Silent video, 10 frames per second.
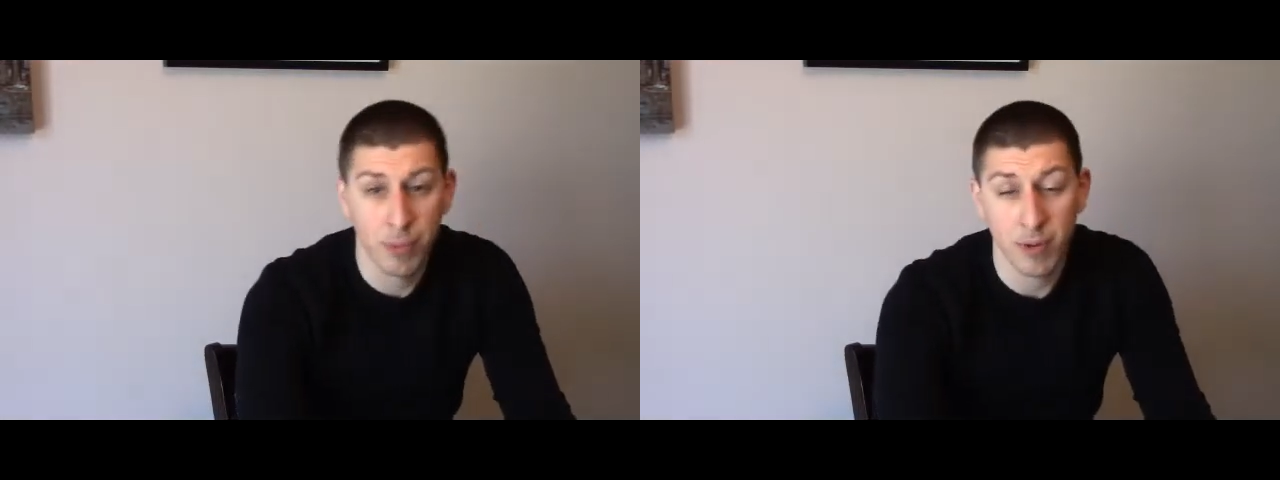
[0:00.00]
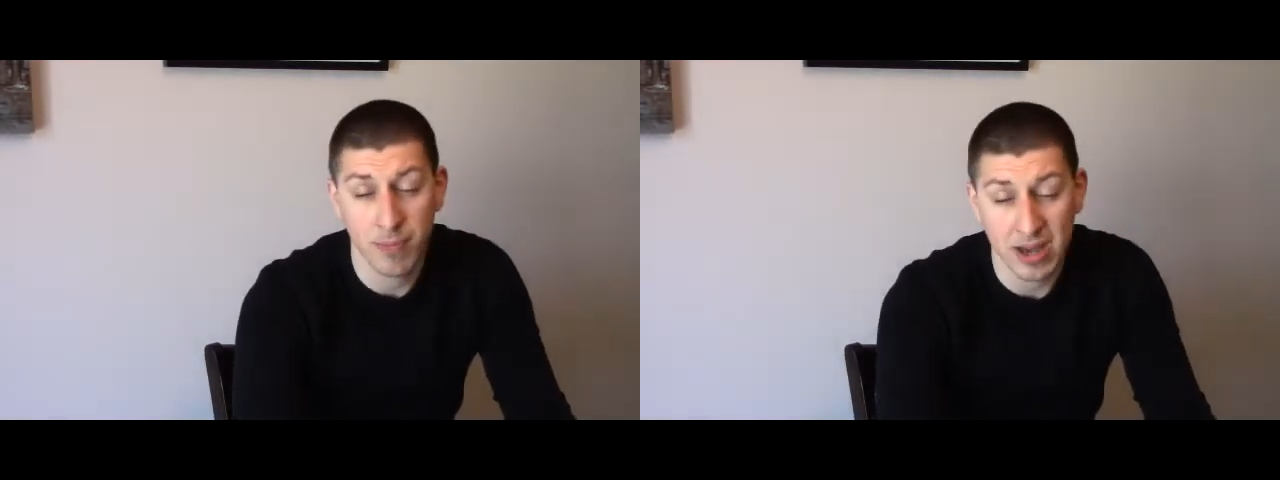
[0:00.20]

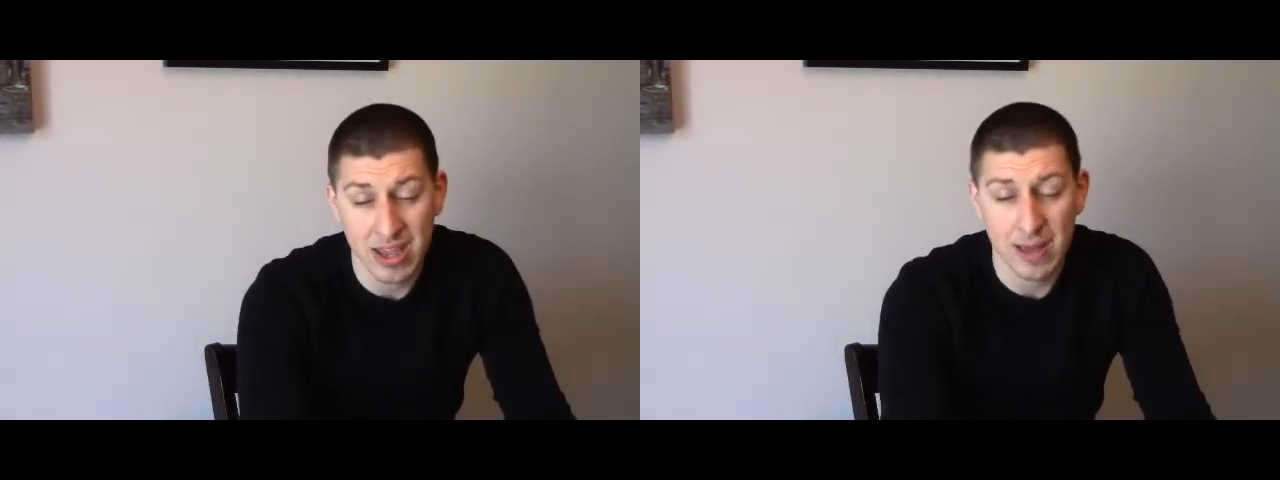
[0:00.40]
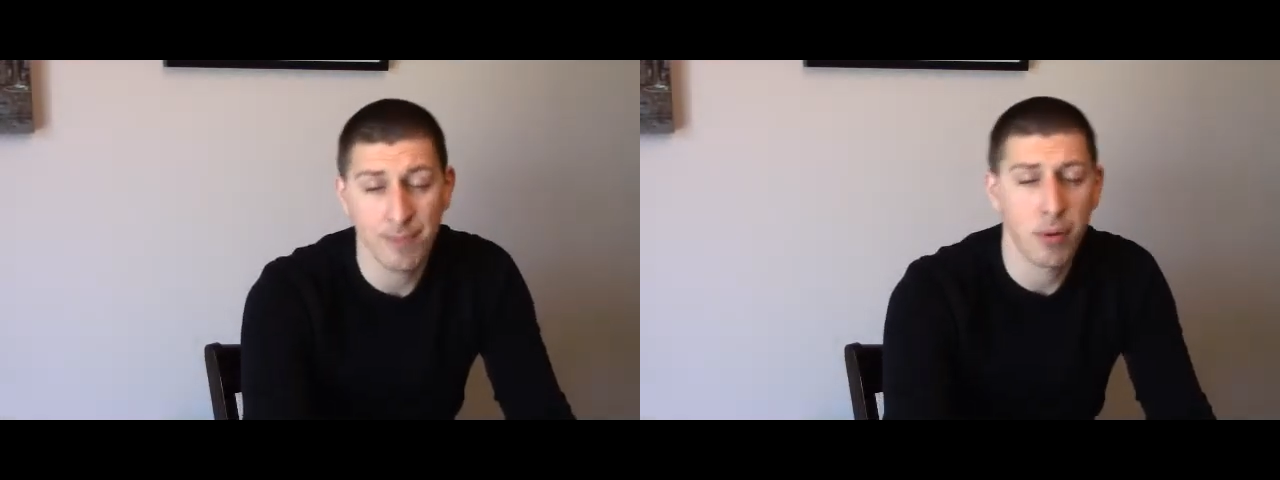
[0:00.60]
put
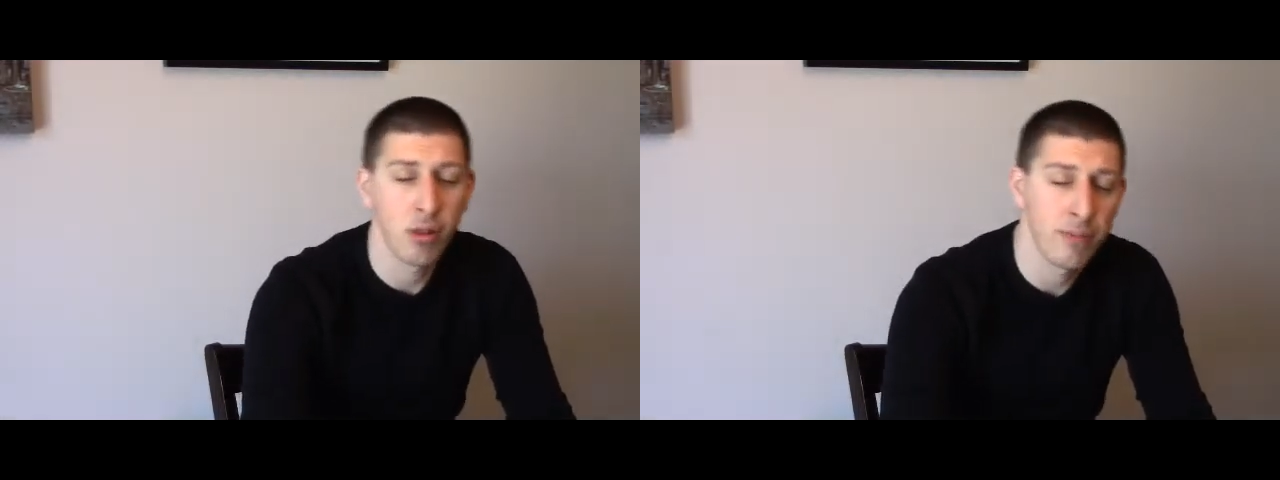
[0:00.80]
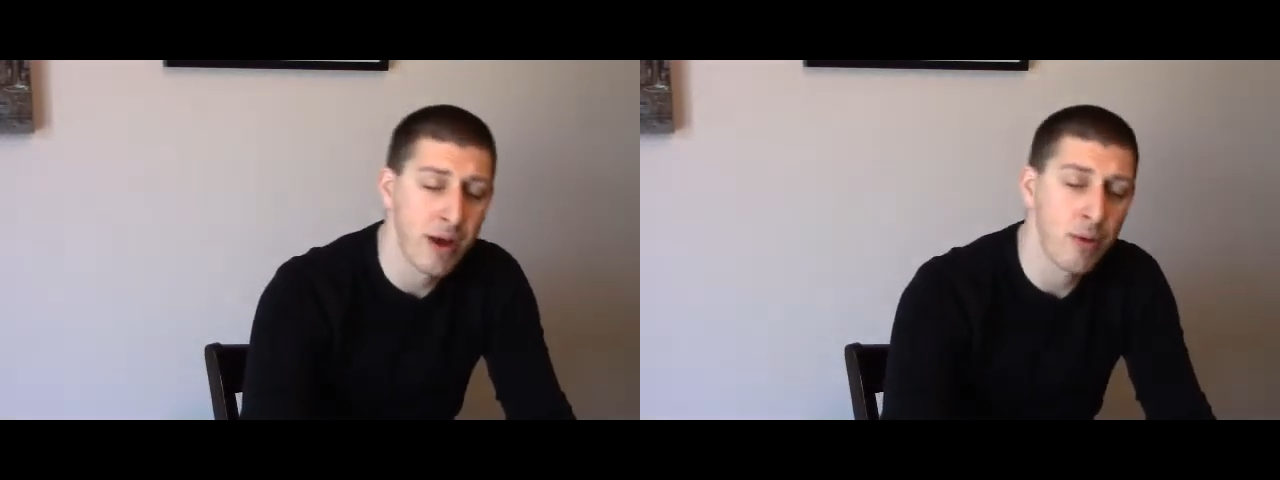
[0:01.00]
money in,
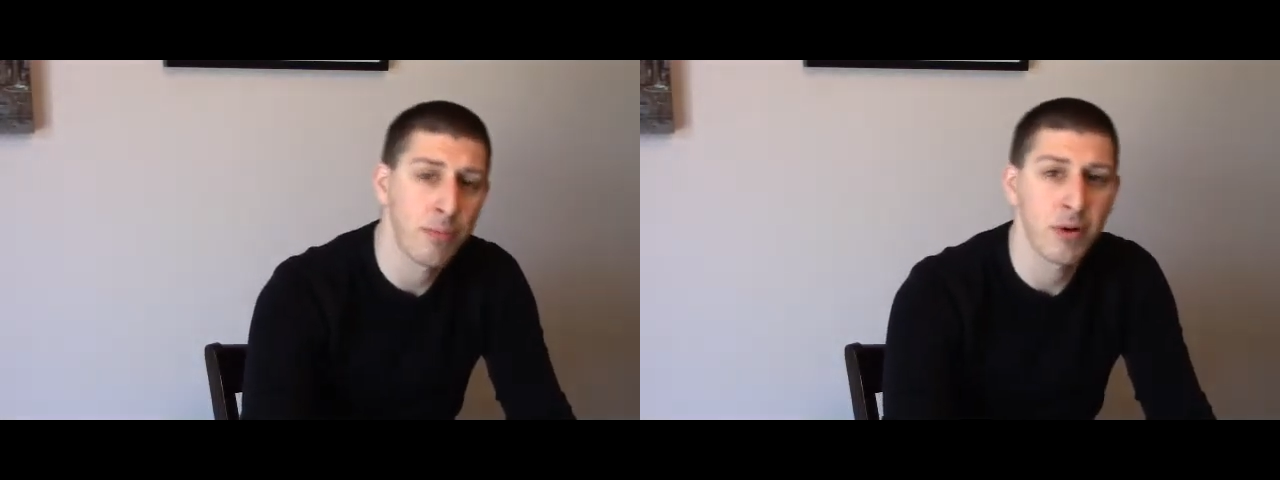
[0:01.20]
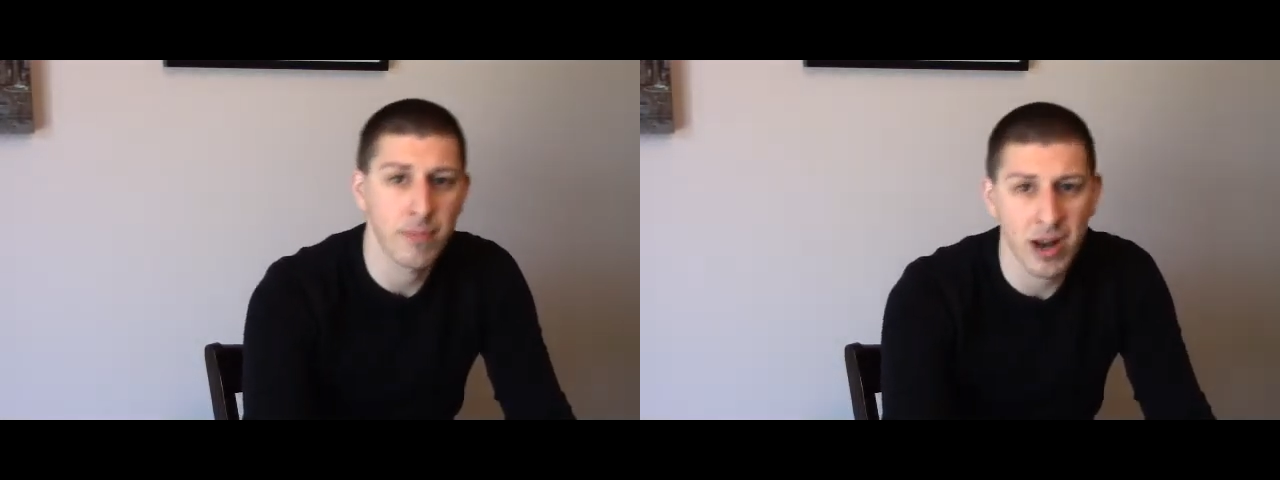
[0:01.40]
pull them
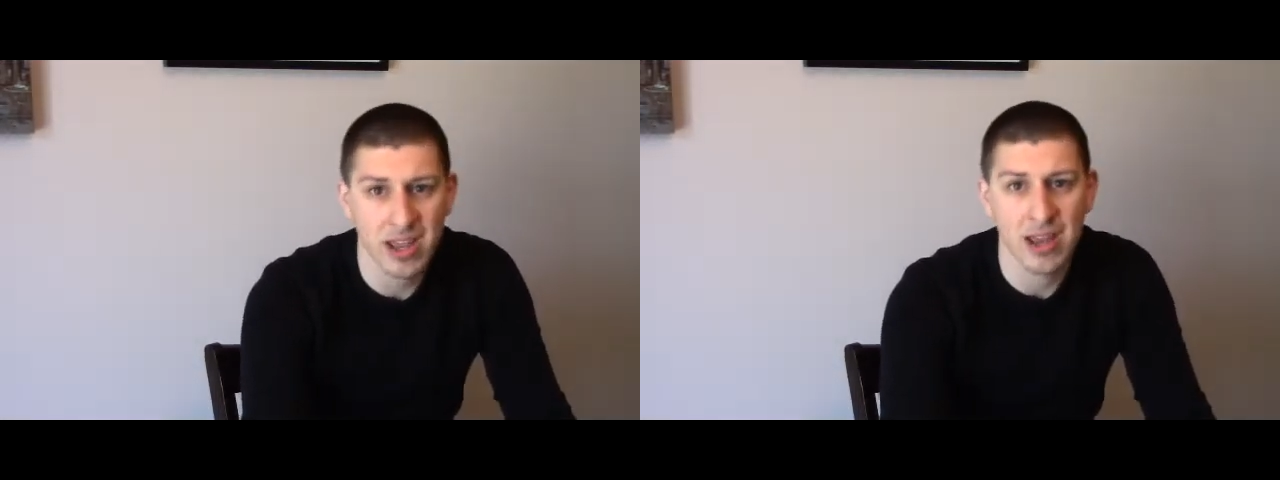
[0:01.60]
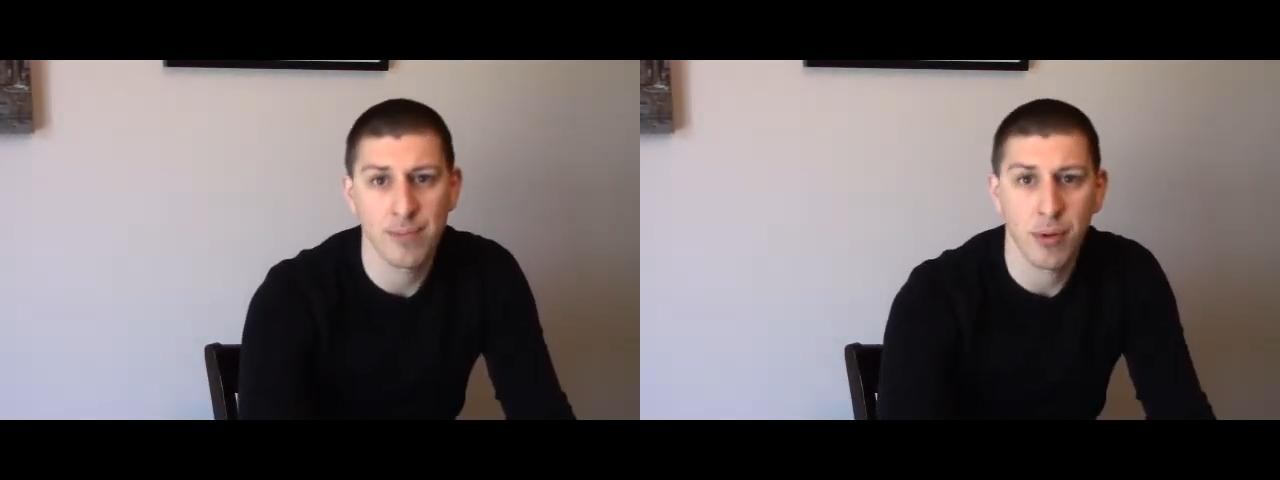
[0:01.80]
out, put
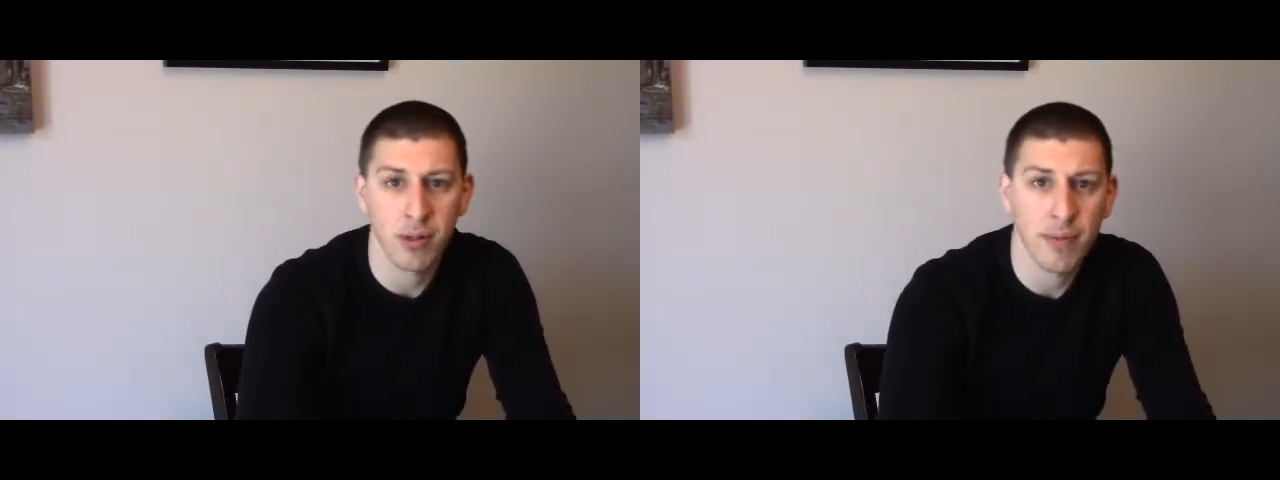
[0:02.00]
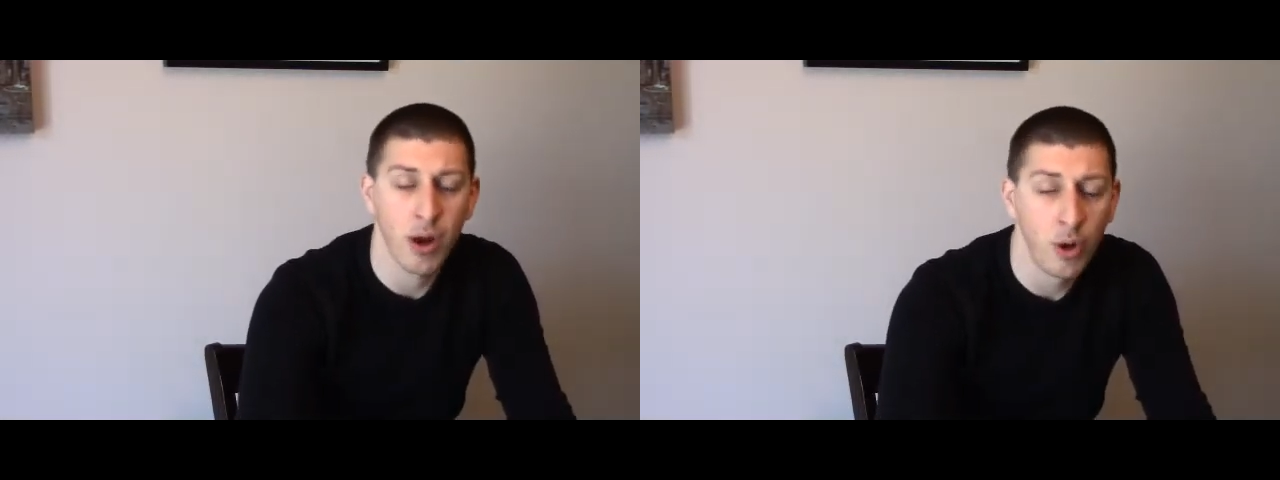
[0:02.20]
money in,
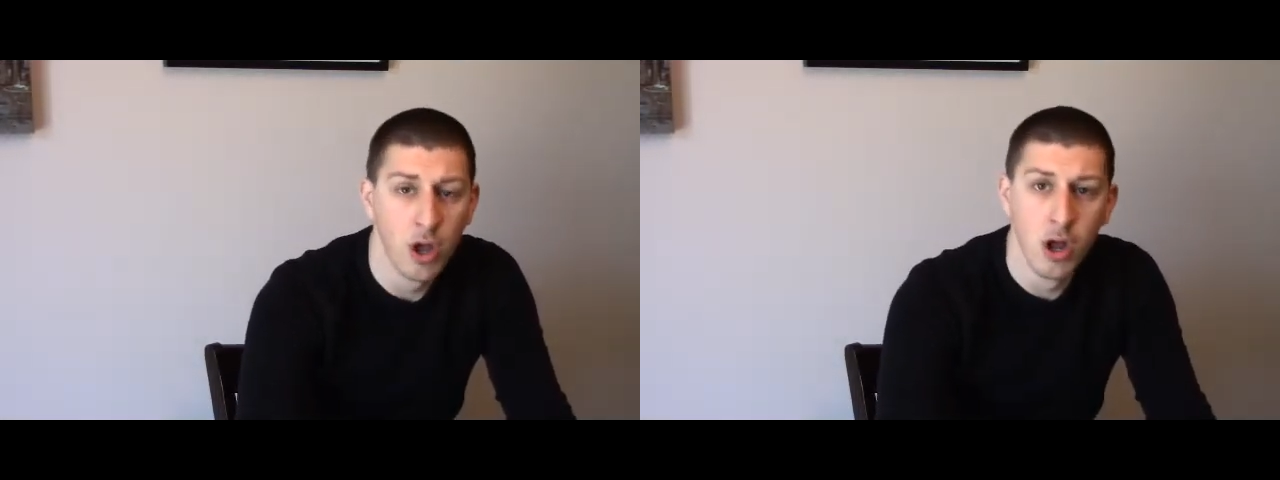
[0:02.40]
pull them out.